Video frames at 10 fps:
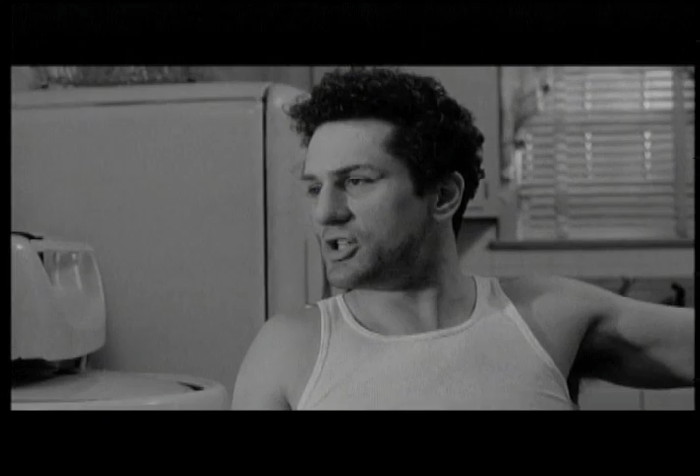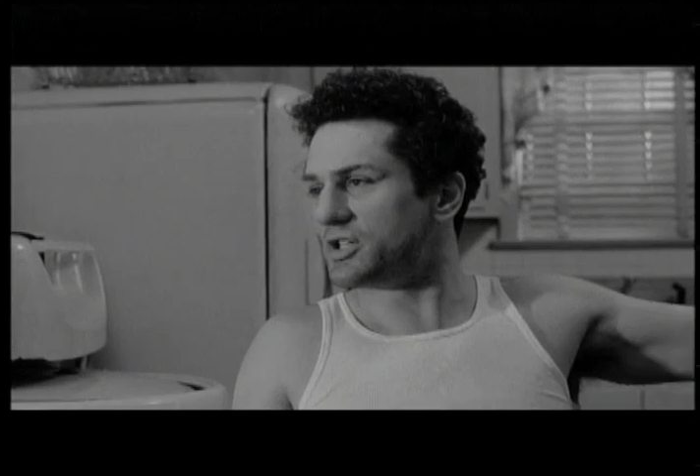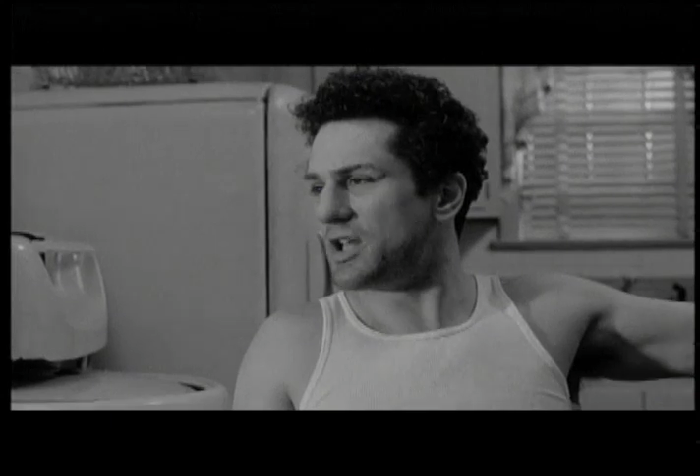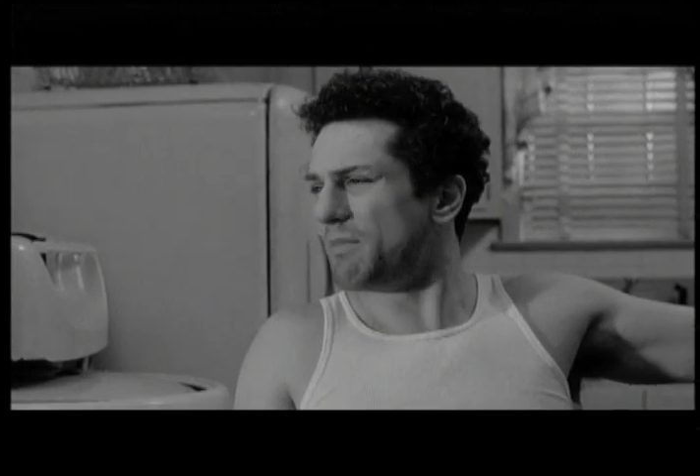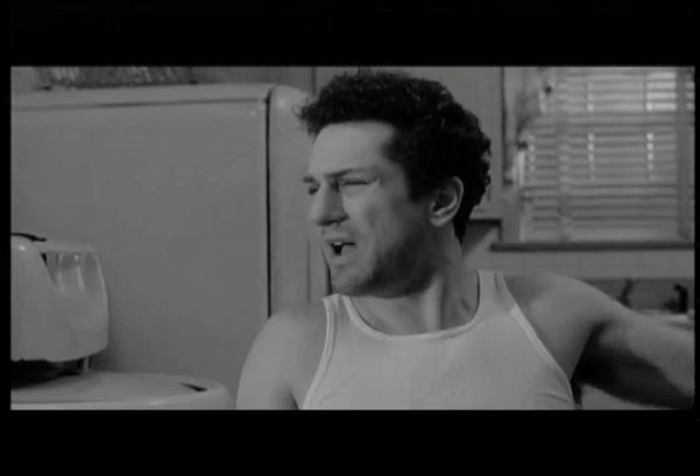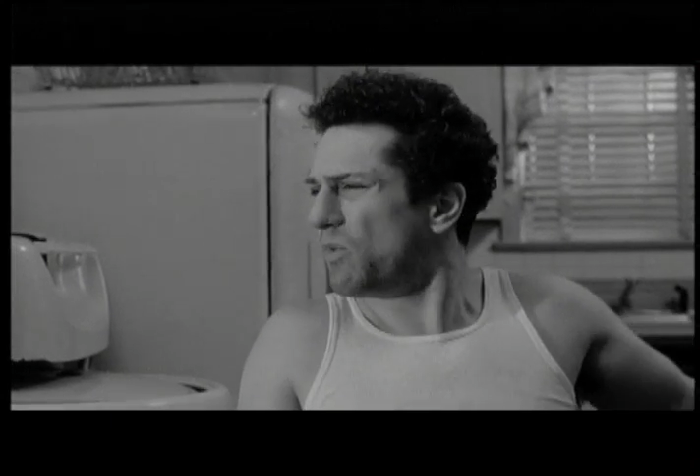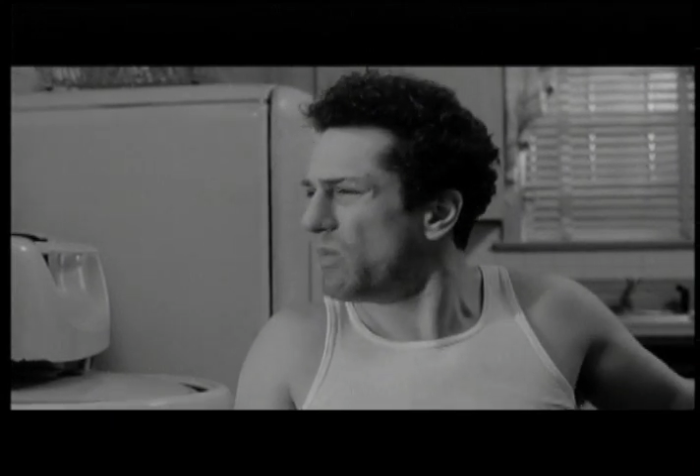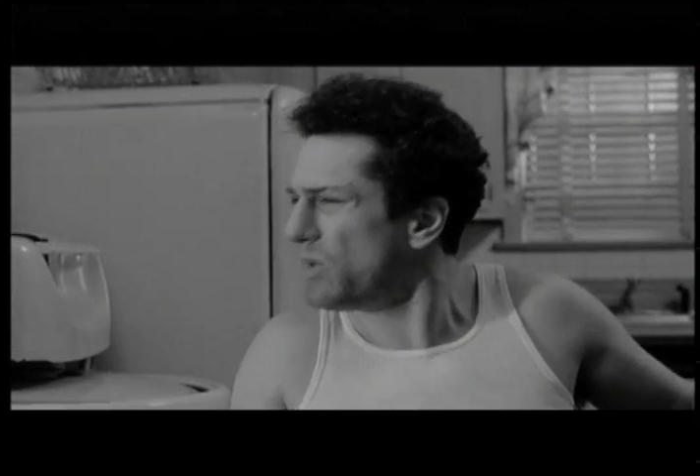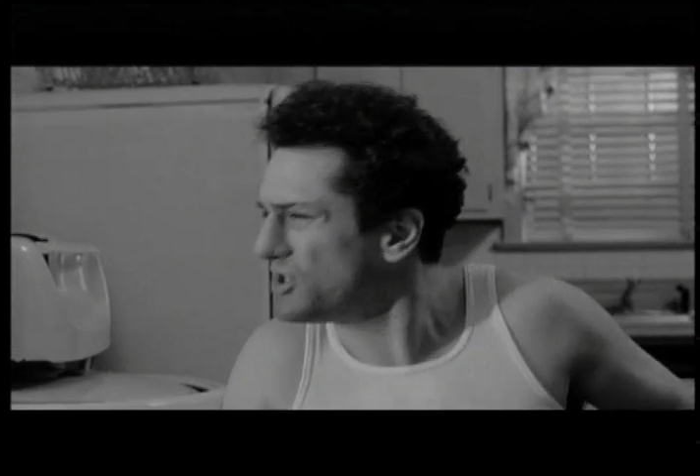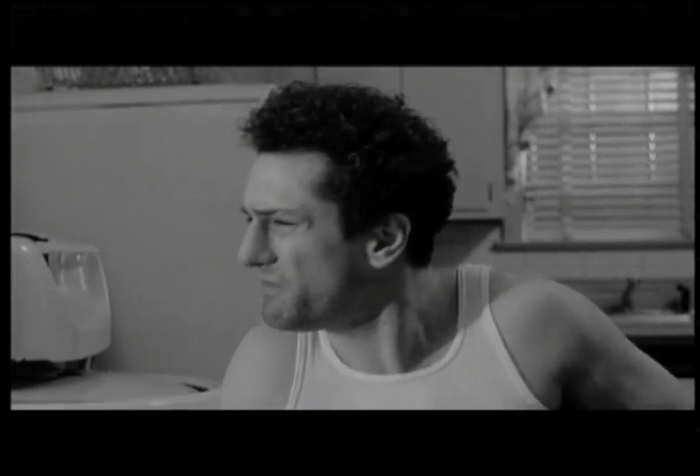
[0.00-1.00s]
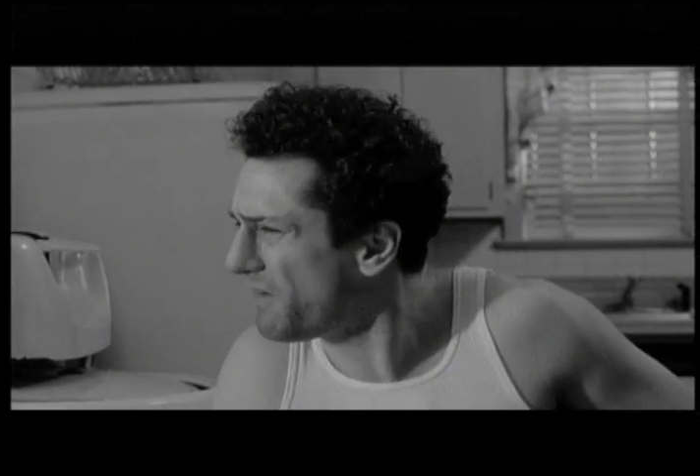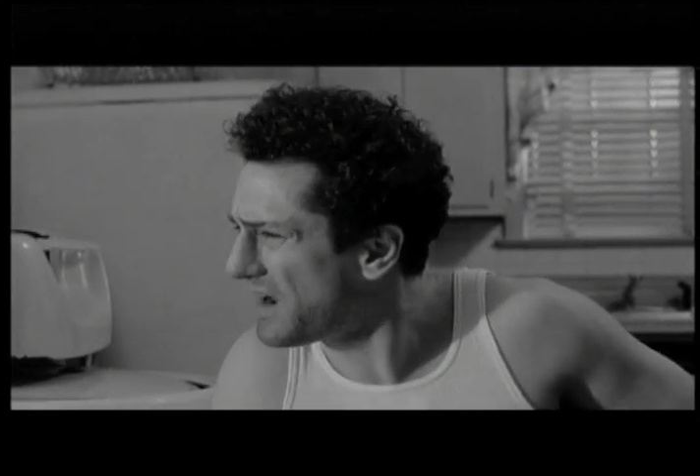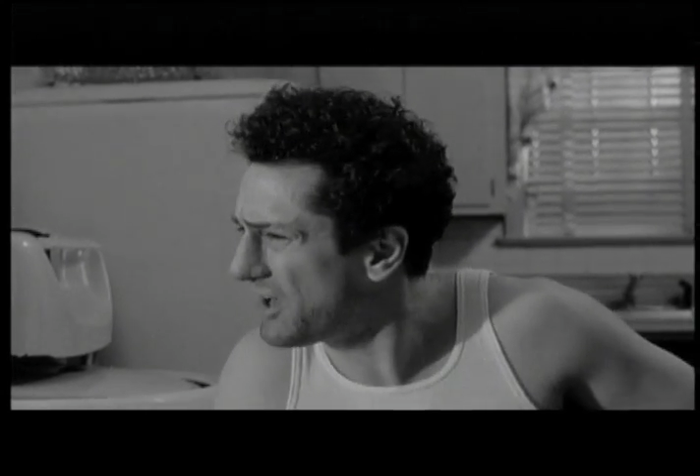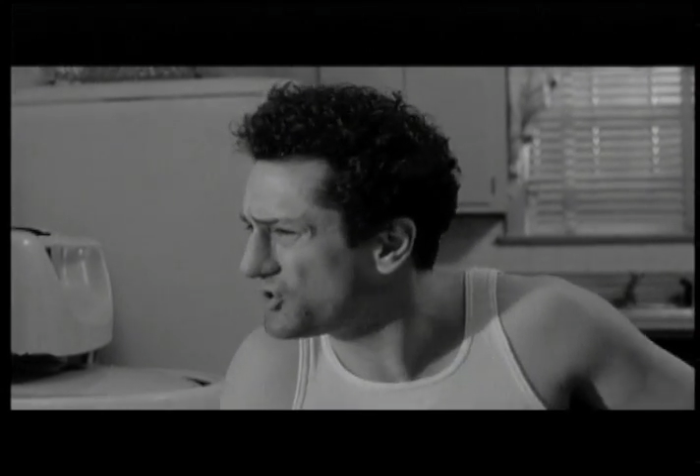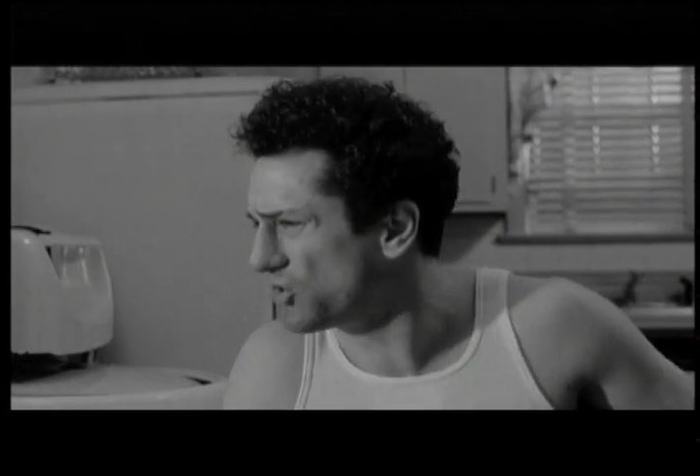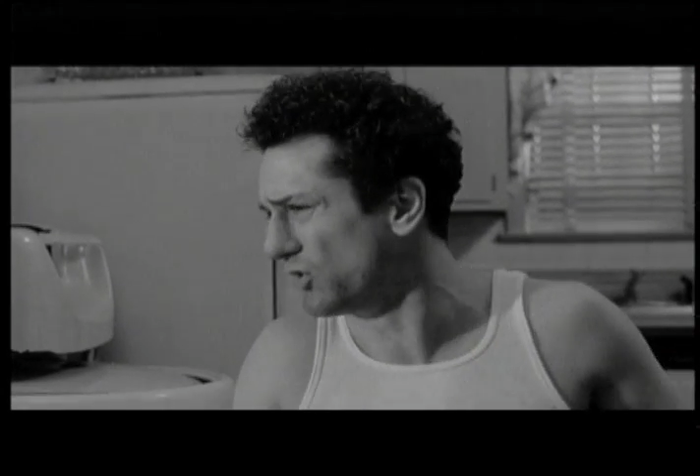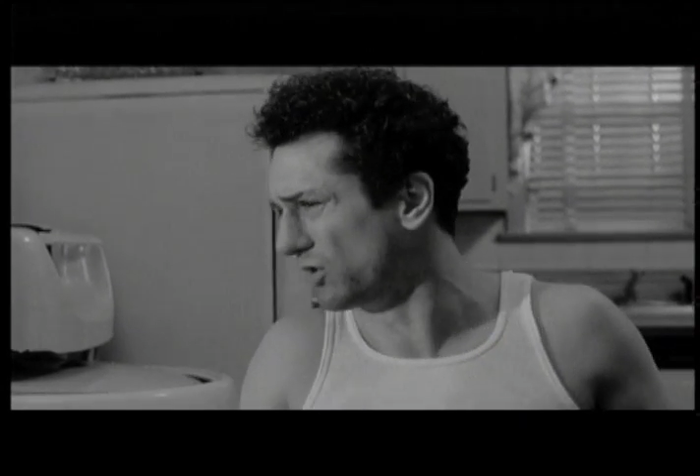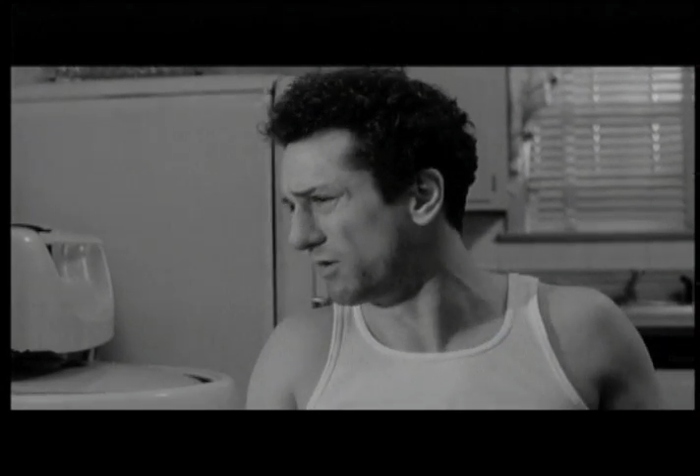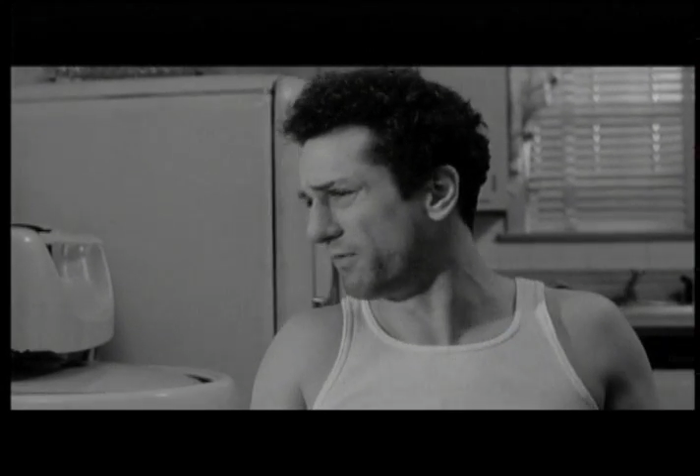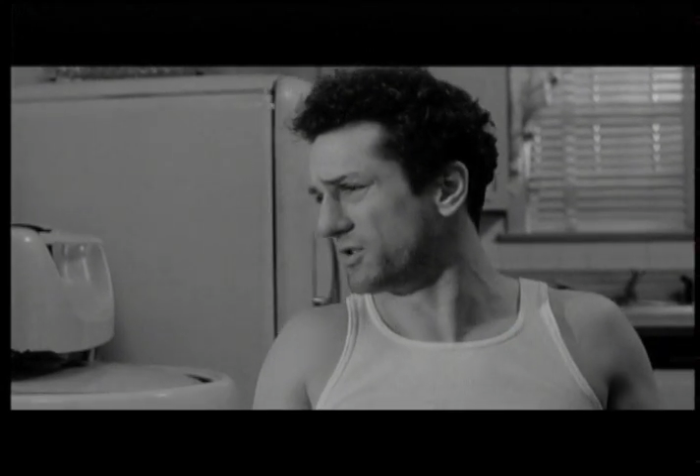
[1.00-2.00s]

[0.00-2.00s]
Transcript: drama out of it. Um,